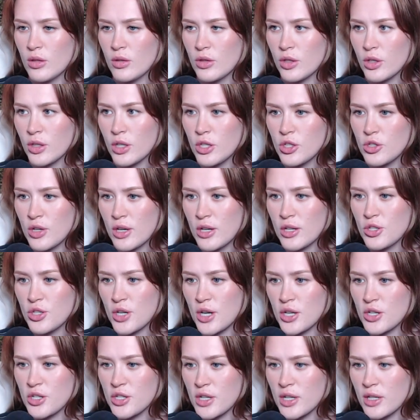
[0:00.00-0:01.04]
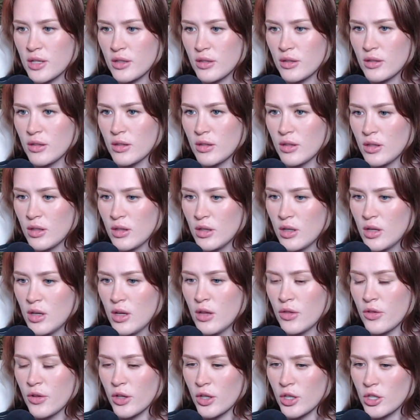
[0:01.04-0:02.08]
They're gonna try to change it.
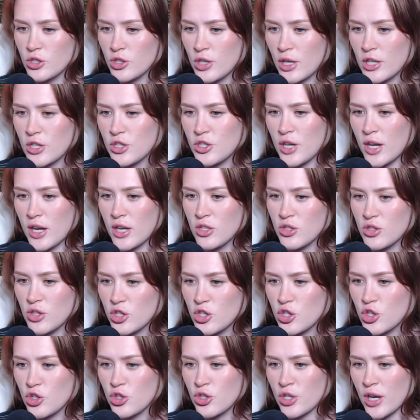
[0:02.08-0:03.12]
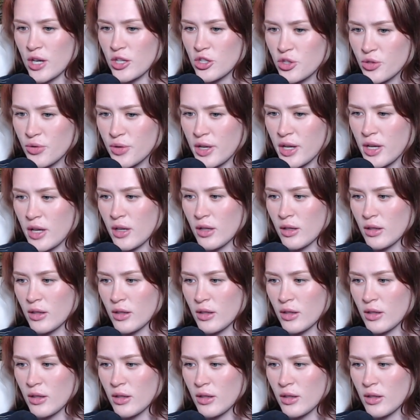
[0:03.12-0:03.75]
They're gonna try to change the trajectory.